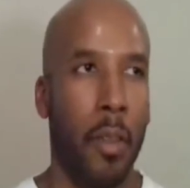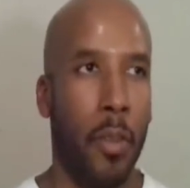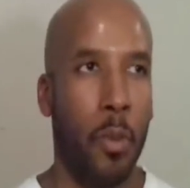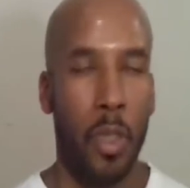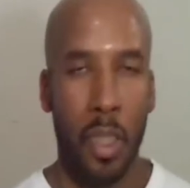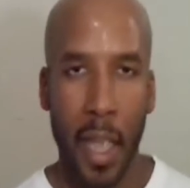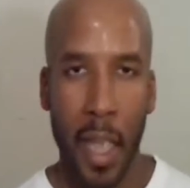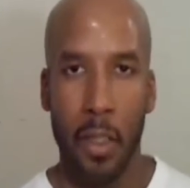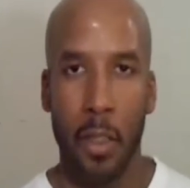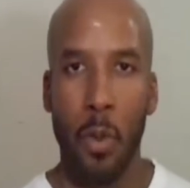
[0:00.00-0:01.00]
through
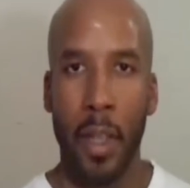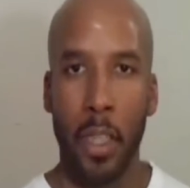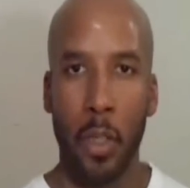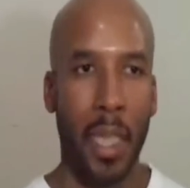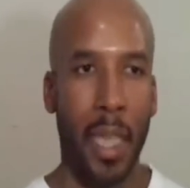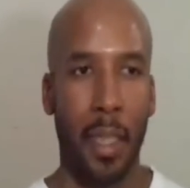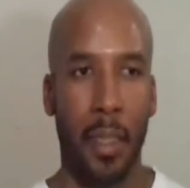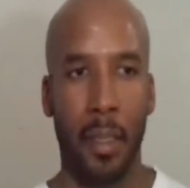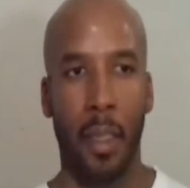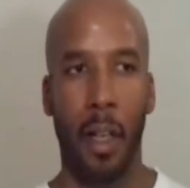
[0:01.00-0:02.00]
Set you
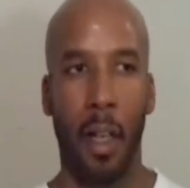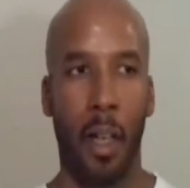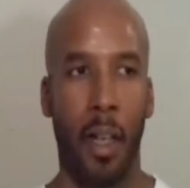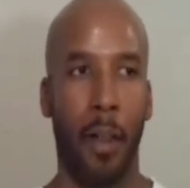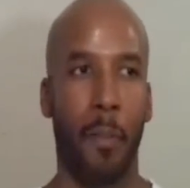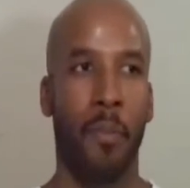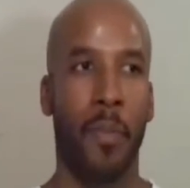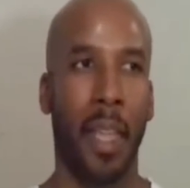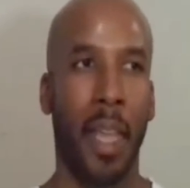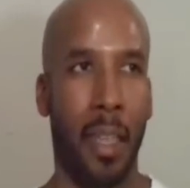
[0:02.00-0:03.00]
get
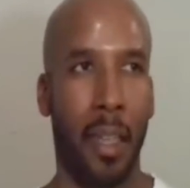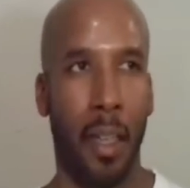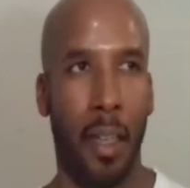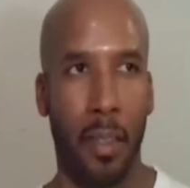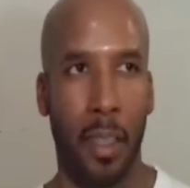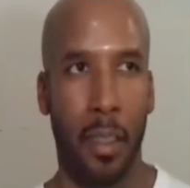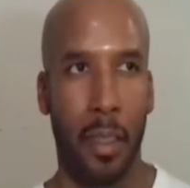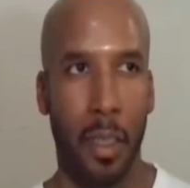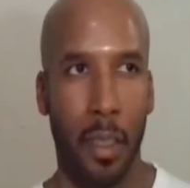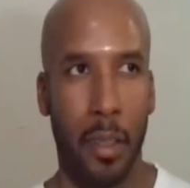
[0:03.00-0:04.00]
like
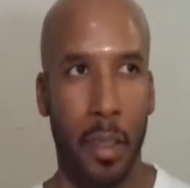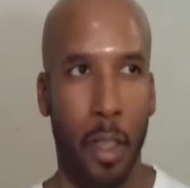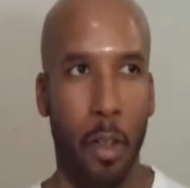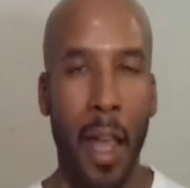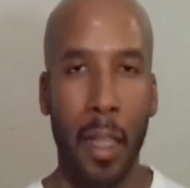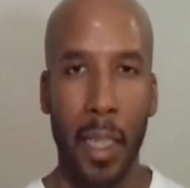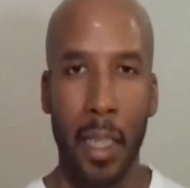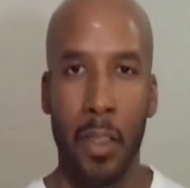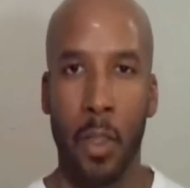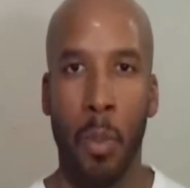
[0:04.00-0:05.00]
the
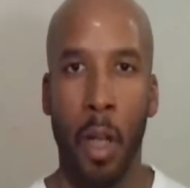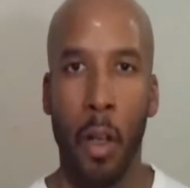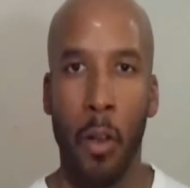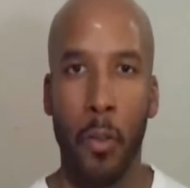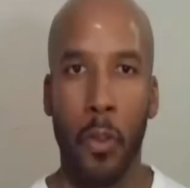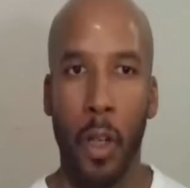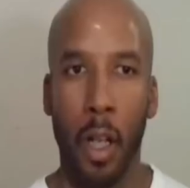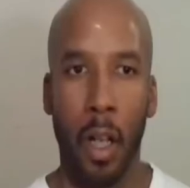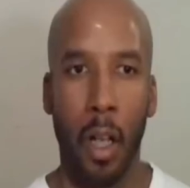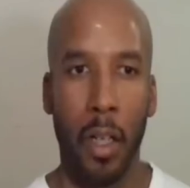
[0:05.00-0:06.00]
Crowleyism of
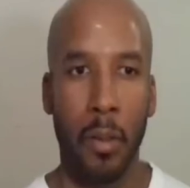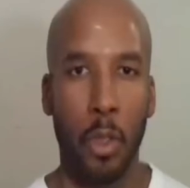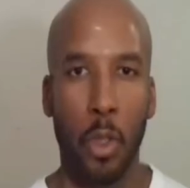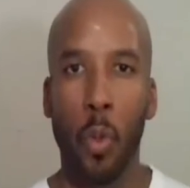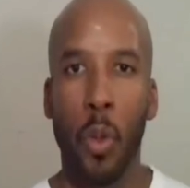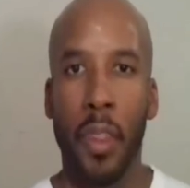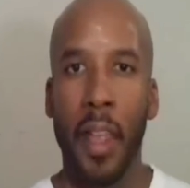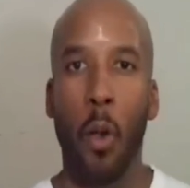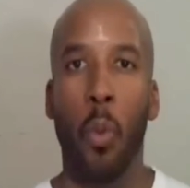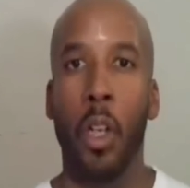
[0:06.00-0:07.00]
do what
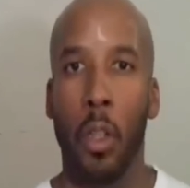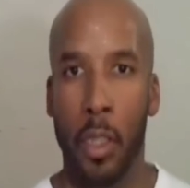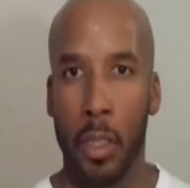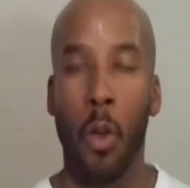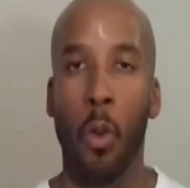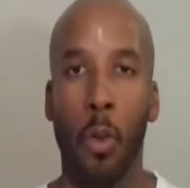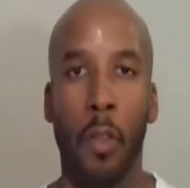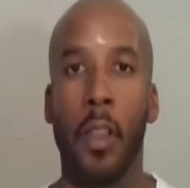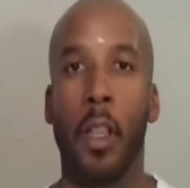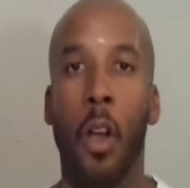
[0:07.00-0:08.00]
thou wilt is the whole
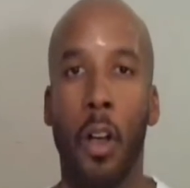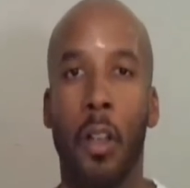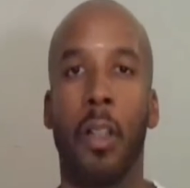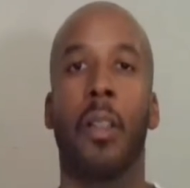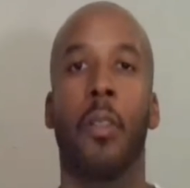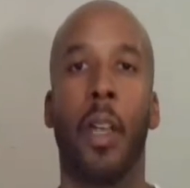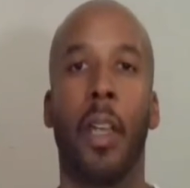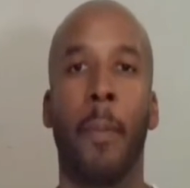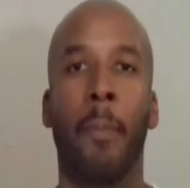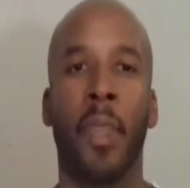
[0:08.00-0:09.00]
of the law,
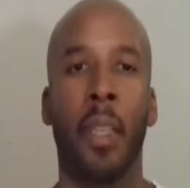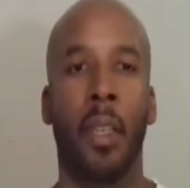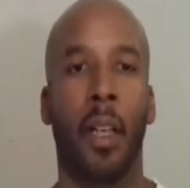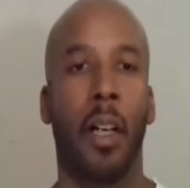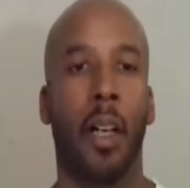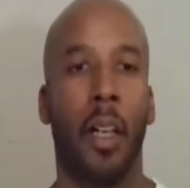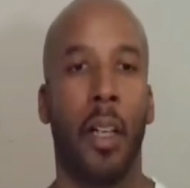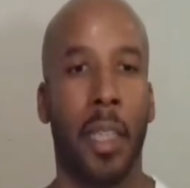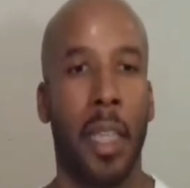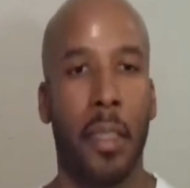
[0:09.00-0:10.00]
right?
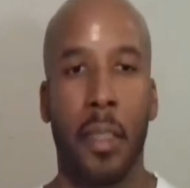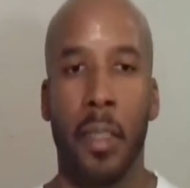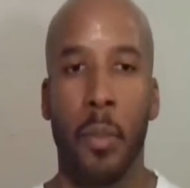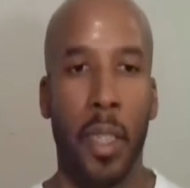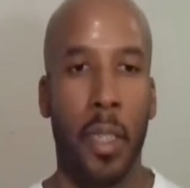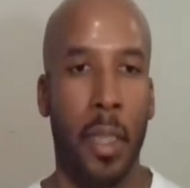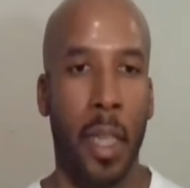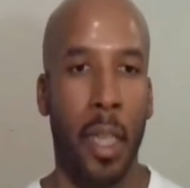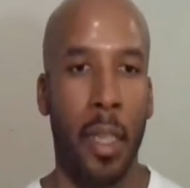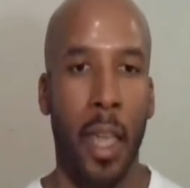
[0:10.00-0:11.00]
And that's just simply
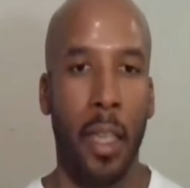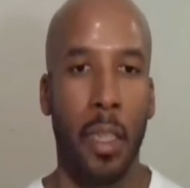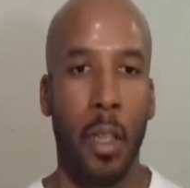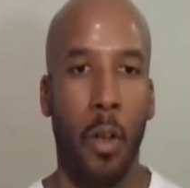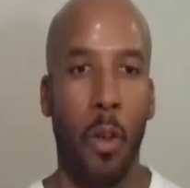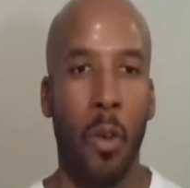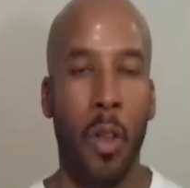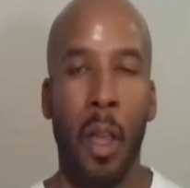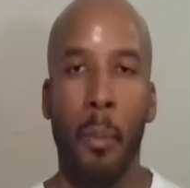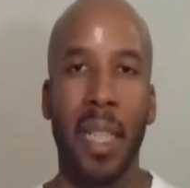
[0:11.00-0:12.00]
saying that, you know,
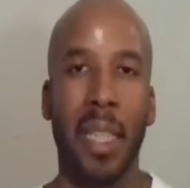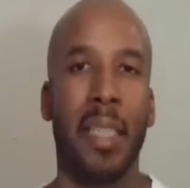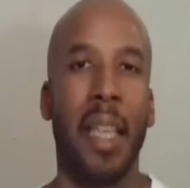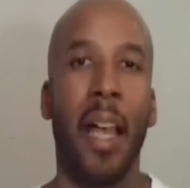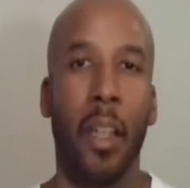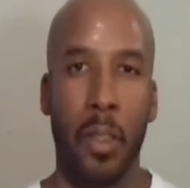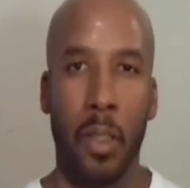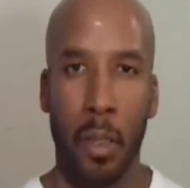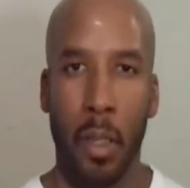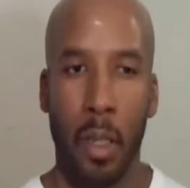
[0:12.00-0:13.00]
my
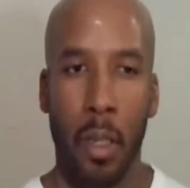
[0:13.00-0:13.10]
desires